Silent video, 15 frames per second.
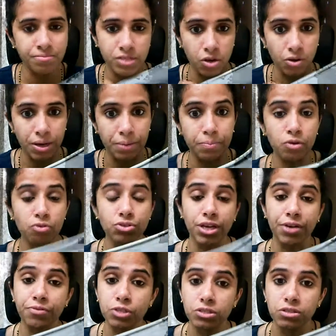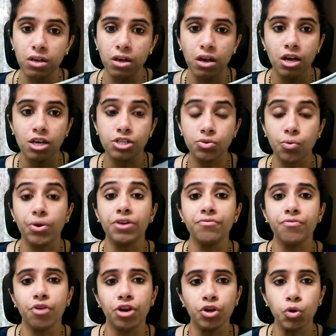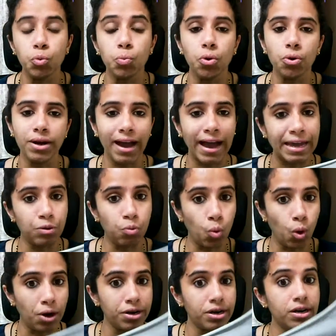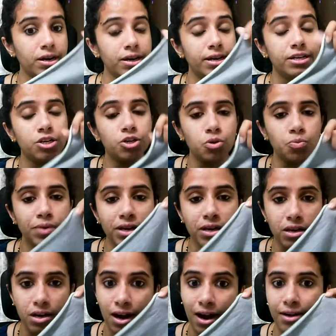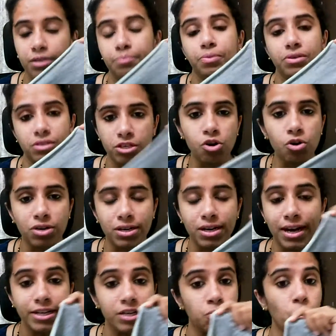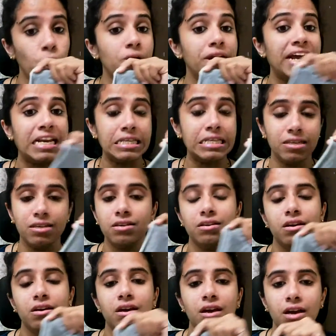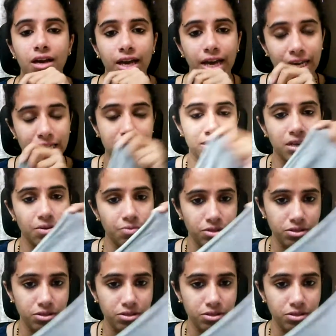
Okay, because I was sewing for a newborn, I wanted it to be 100% cotton. I didn't want anything extra with